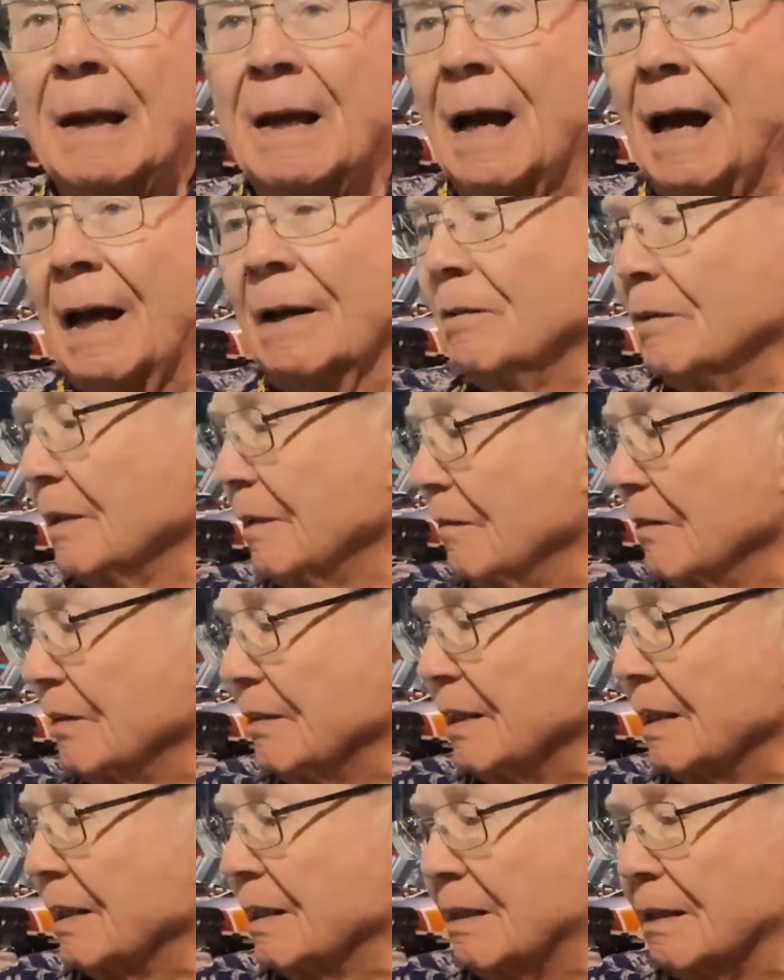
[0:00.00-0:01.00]
I don't even
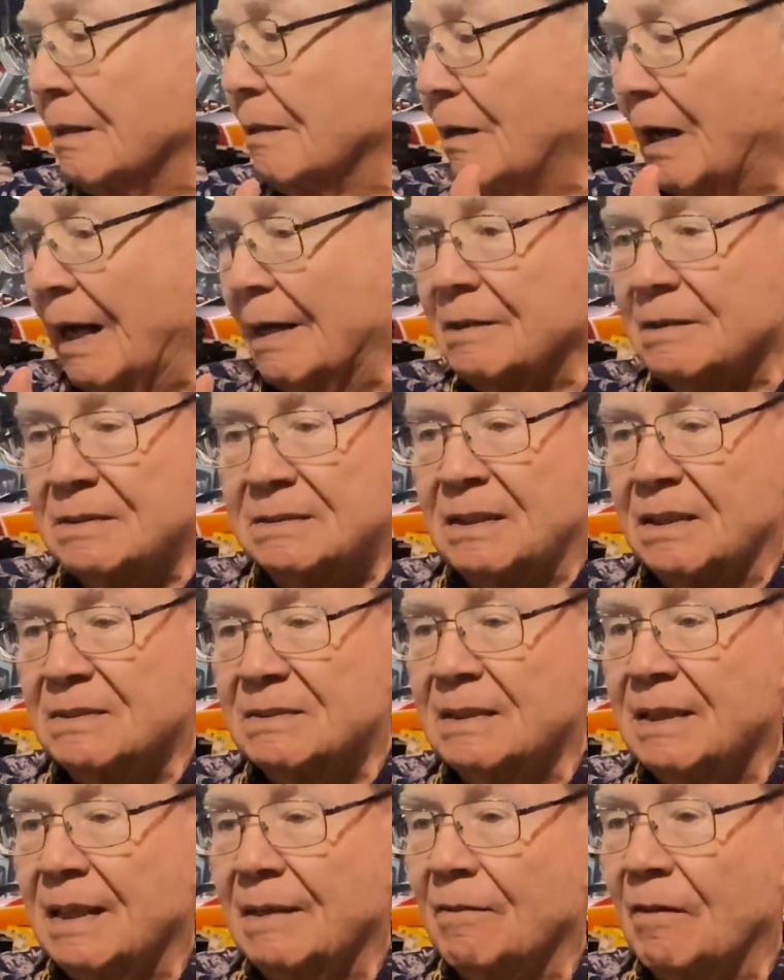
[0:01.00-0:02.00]
think it
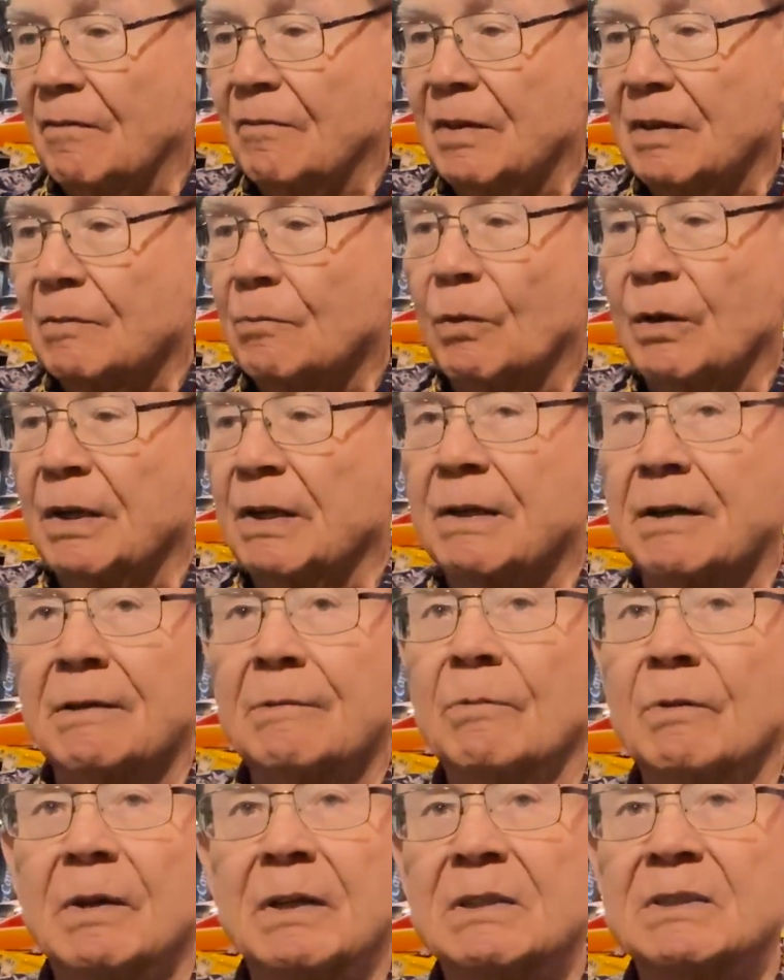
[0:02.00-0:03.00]
doesn't have a VIN where you could
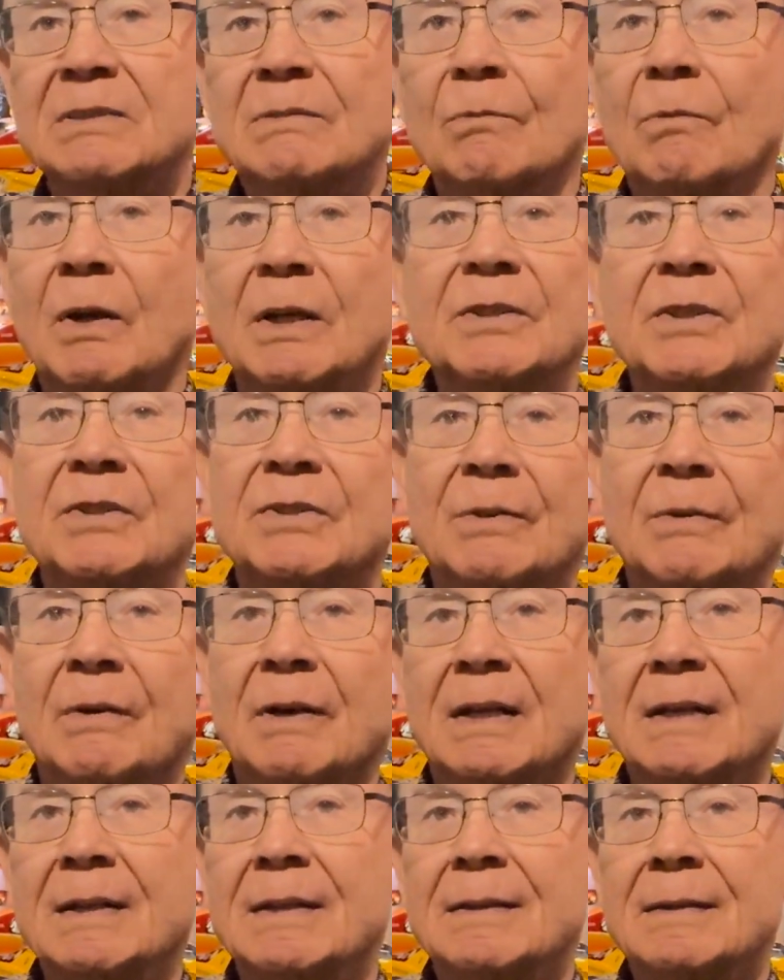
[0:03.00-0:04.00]
register it.